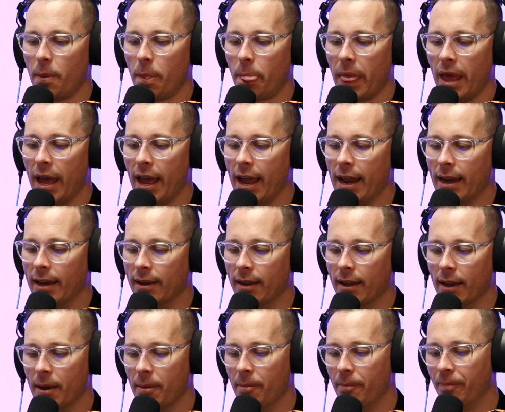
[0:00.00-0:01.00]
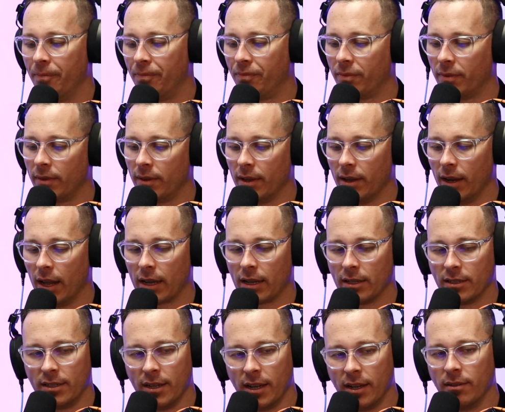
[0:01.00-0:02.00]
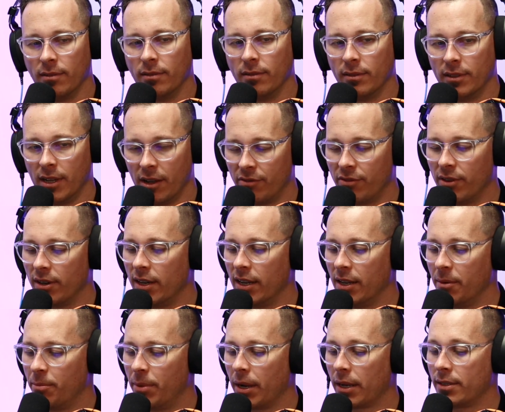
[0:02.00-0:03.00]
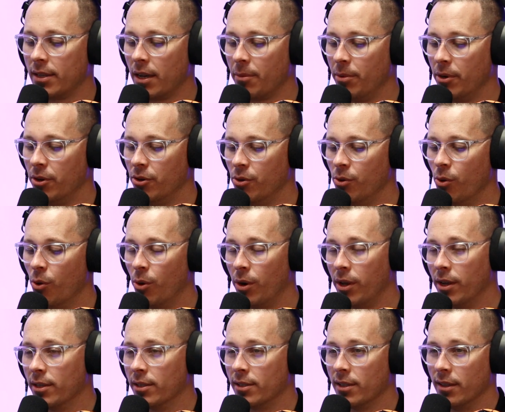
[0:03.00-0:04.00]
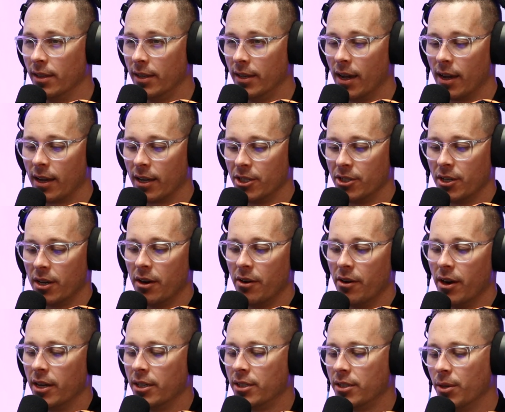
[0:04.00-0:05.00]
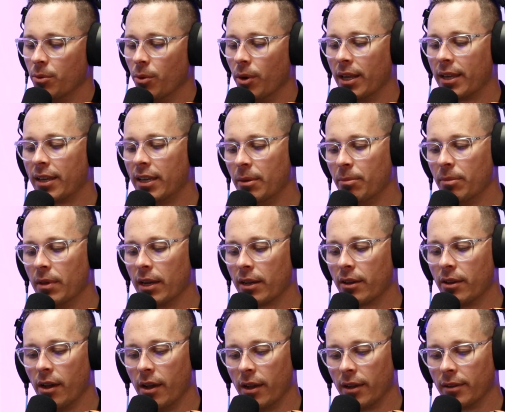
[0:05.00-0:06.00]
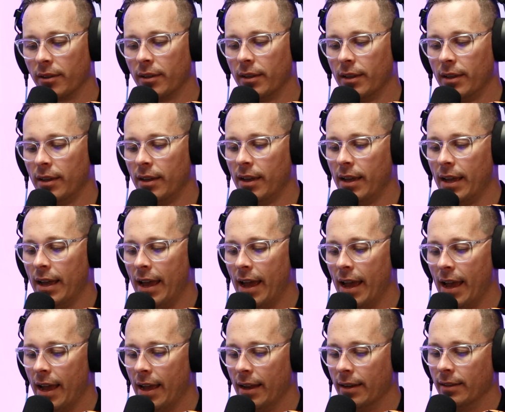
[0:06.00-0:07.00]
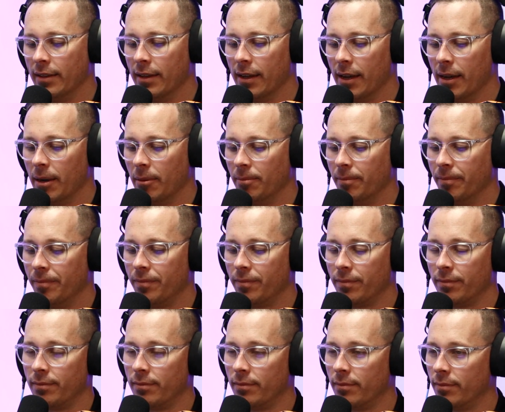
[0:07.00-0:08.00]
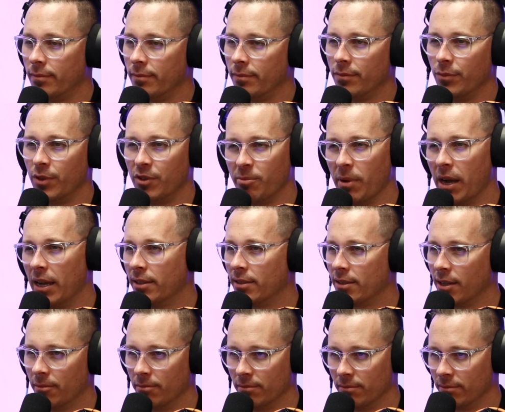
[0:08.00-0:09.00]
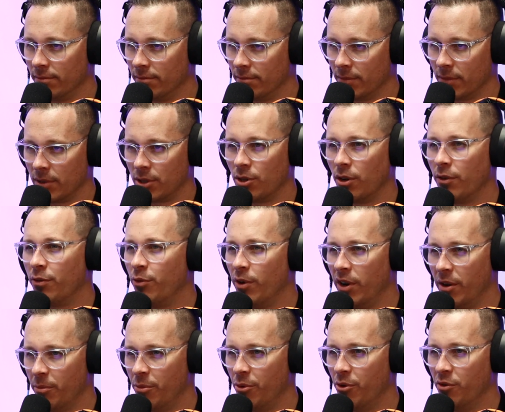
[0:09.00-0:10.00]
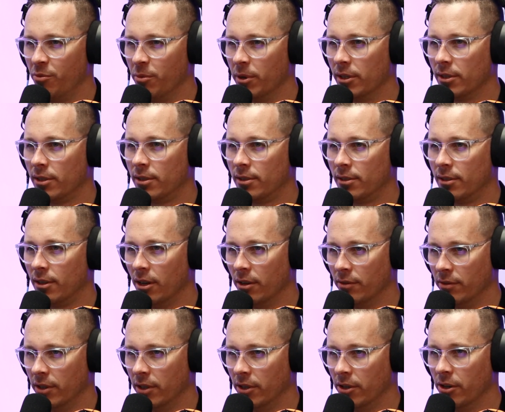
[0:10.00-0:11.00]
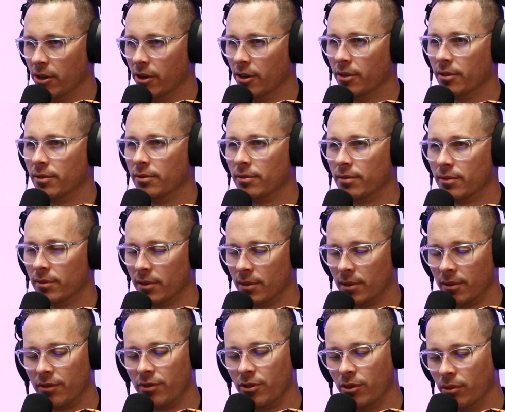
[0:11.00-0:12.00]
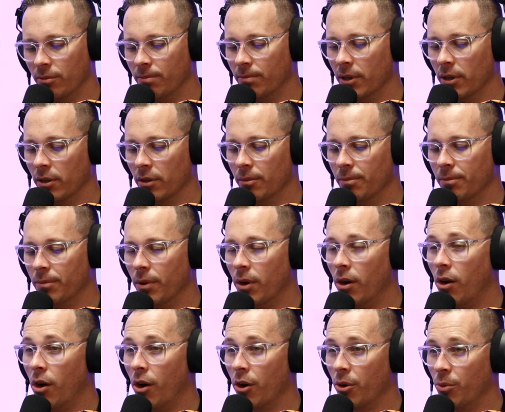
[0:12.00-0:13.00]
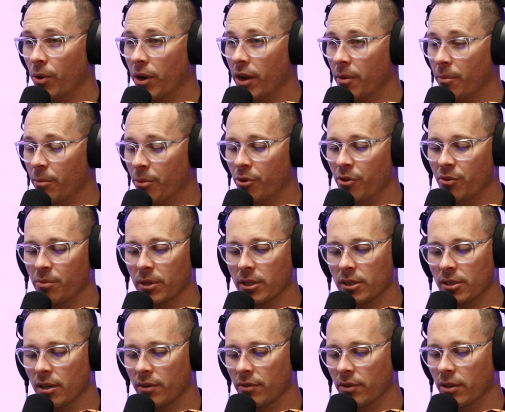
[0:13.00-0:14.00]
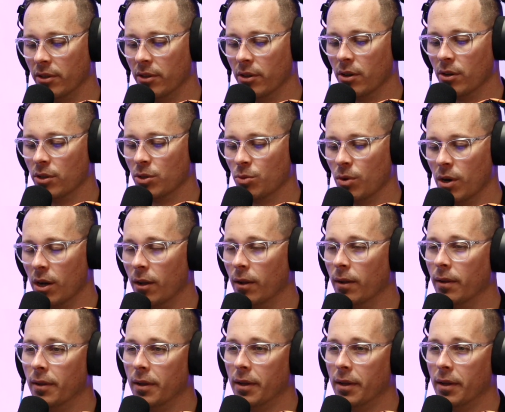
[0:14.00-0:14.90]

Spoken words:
And like I said, definitely picked up a new audience in the younger generation. Want to keep that going. And we've made some software improvements over the year, a few little hardware improvements over the year as well.